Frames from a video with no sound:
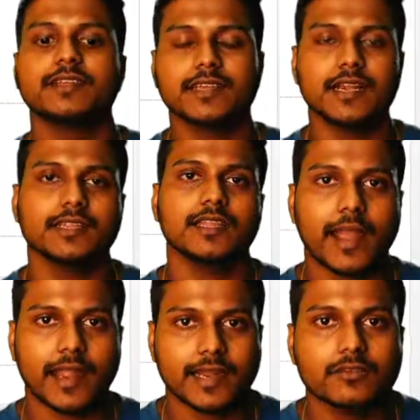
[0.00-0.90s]
the packet
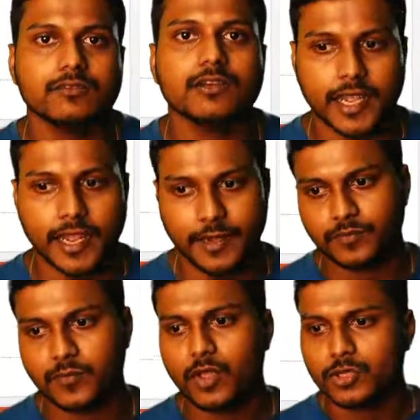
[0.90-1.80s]
to again.
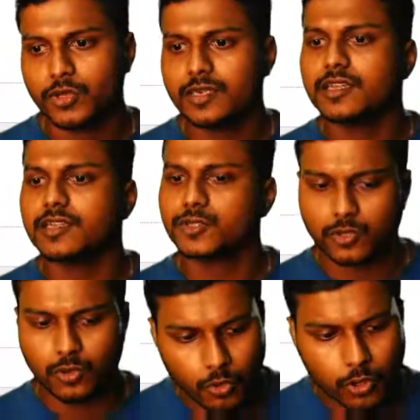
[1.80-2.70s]
So it's a
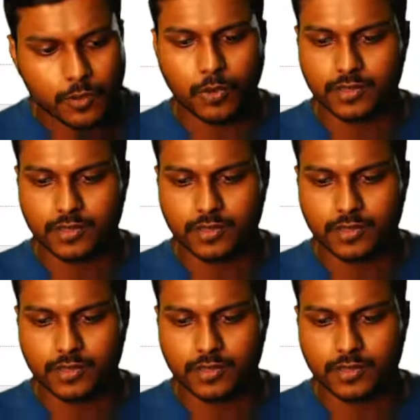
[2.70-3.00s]
slower process,